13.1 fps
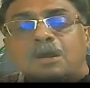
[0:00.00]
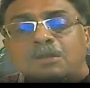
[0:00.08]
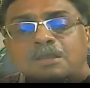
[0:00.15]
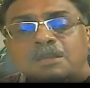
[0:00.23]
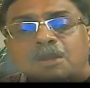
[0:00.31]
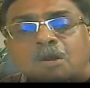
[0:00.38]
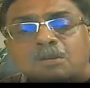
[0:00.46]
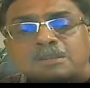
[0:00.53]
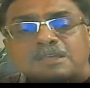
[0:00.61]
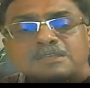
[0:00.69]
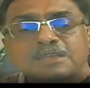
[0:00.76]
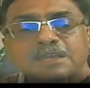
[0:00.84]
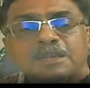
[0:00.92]
In all
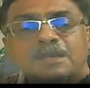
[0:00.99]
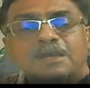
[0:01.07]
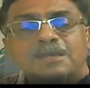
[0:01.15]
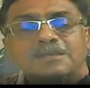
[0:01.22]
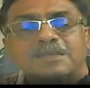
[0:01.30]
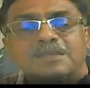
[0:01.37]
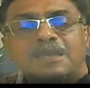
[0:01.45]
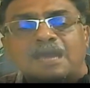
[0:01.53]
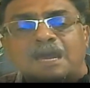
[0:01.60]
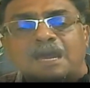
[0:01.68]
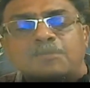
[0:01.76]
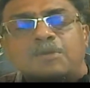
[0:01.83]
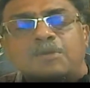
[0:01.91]
these areas, a
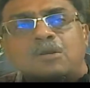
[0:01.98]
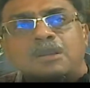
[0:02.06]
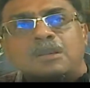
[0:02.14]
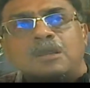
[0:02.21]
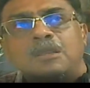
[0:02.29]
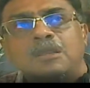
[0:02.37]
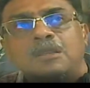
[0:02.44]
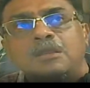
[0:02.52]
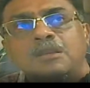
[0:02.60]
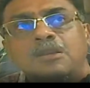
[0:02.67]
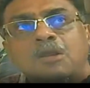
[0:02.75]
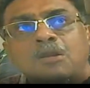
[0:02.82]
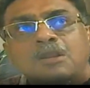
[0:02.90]
gap or a
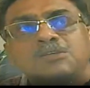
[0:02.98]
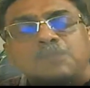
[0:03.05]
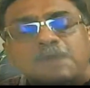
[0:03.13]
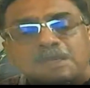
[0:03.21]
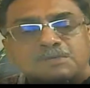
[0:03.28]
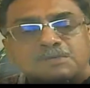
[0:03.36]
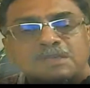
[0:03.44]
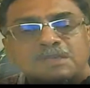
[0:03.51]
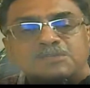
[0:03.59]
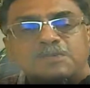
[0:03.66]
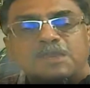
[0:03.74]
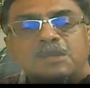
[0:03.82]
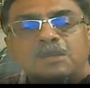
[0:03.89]
knowledge base
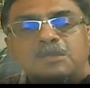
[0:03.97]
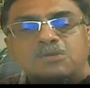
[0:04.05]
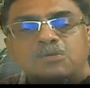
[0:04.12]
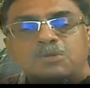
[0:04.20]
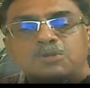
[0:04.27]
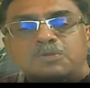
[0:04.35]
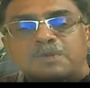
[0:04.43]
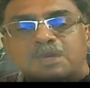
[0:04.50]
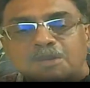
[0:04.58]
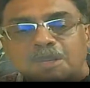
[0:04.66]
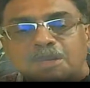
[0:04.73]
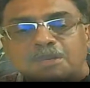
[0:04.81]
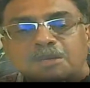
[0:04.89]
is going to be
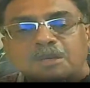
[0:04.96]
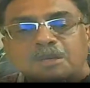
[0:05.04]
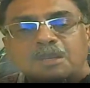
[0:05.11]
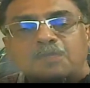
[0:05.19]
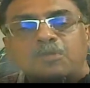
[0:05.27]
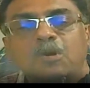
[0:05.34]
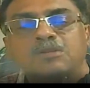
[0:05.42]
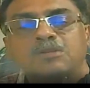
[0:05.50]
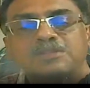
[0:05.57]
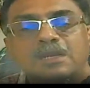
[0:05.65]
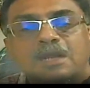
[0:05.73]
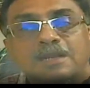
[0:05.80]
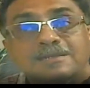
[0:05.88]
created. A
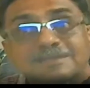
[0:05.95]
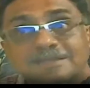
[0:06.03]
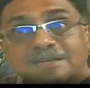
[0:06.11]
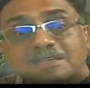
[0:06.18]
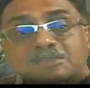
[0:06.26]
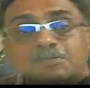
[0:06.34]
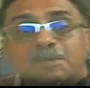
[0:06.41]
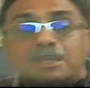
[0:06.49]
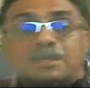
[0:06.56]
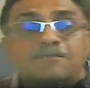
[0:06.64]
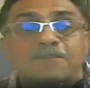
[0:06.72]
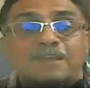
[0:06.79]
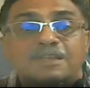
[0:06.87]
policy concern is being
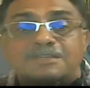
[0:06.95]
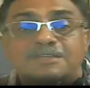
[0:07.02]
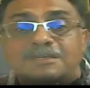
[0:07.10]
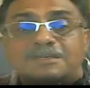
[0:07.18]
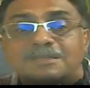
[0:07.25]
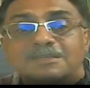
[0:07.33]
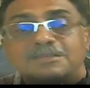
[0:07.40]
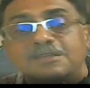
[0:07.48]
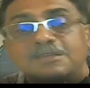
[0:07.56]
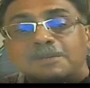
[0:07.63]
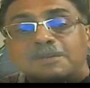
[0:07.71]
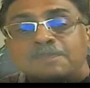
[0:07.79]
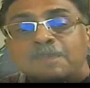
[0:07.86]
reflected, isn't
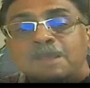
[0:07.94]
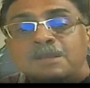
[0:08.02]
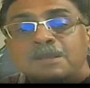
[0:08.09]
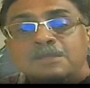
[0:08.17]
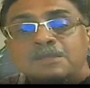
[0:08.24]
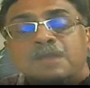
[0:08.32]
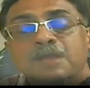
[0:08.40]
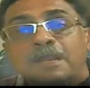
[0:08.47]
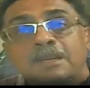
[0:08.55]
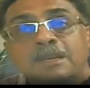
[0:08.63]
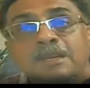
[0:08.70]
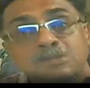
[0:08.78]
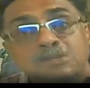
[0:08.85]
it? So, and
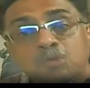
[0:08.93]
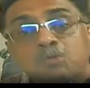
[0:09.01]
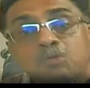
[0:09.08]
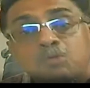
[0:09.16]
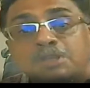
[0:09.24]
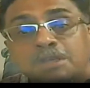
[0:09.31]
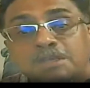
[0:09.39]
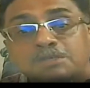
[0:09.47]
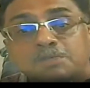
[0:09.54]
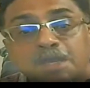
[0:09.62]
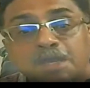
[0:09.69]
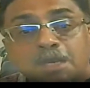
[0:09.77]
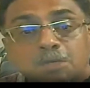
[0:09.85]
a solution is
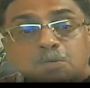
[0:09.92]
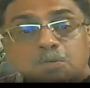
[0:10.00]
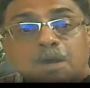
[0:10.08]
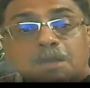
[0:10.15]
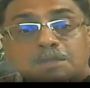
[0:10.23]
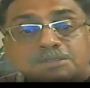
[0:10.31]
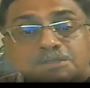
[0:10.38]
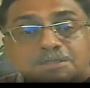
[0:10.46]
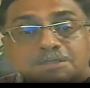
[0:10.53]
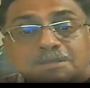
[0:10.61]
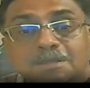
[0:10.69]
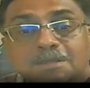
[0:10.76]
being advanced.